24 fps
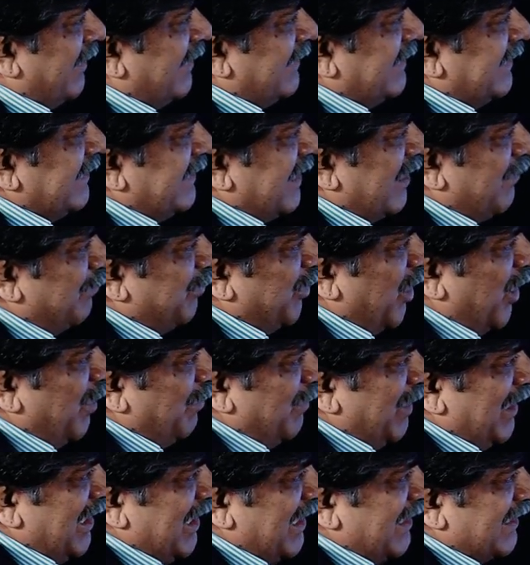This is an
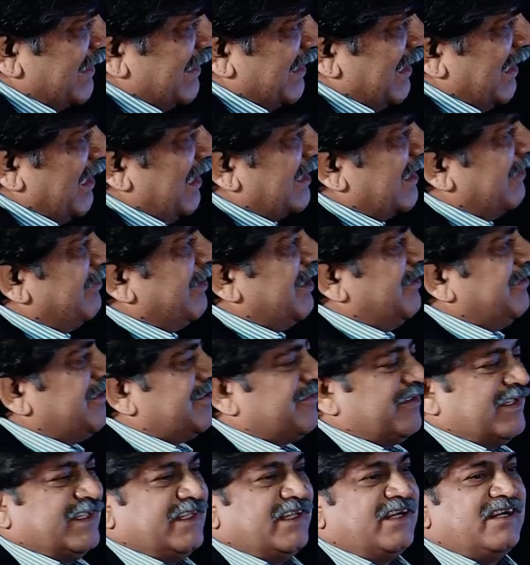abnormal electrical activity which
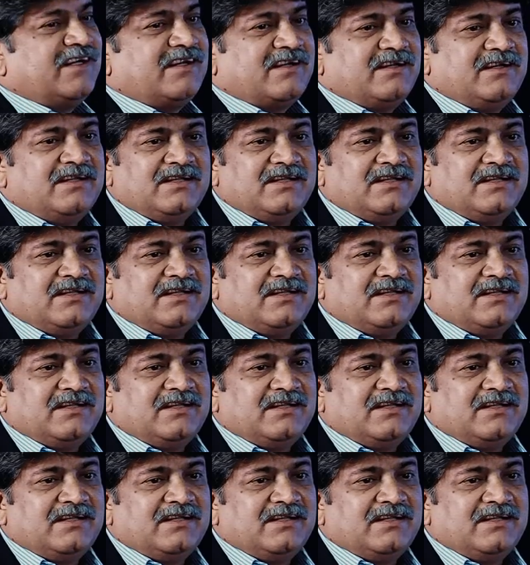was not,